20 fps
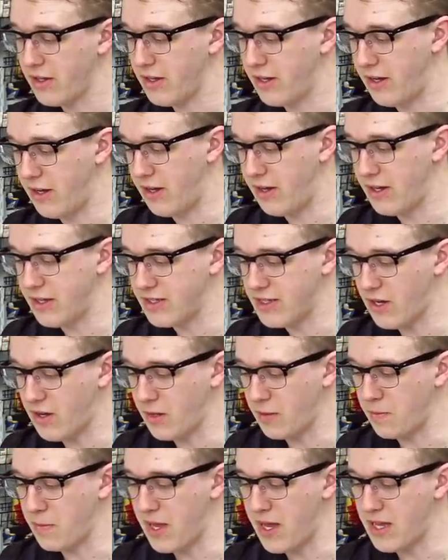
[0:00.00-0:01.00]
uh, is
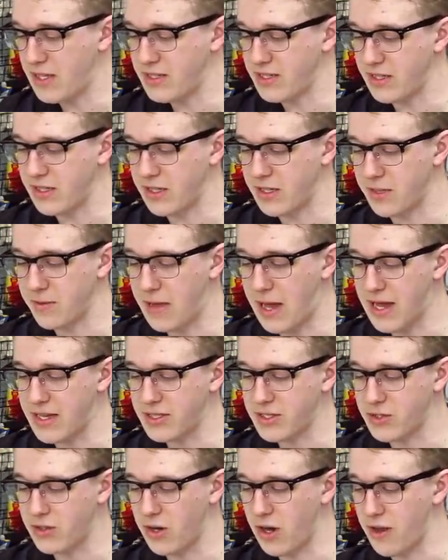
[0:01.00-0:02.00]
out in May, is the Gundam
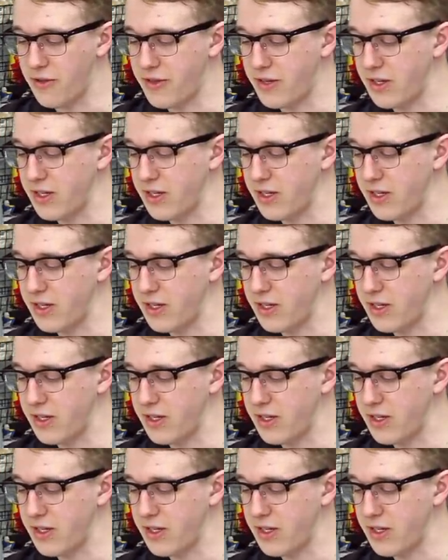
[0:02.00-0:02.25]
Astaroth.